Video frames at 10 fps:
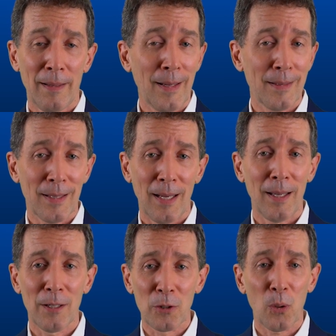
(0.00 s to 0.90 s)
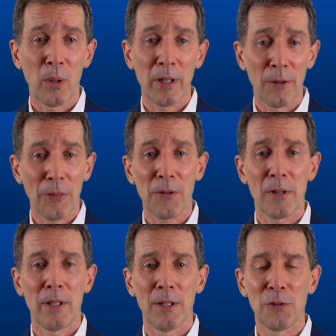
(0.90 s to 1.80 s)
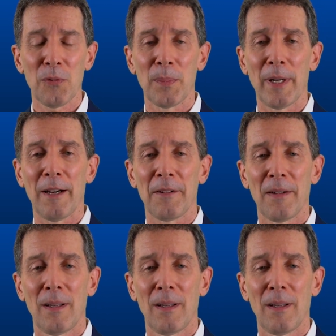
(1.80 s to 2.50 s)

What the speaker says: not 10 or 20 or 30 years from now.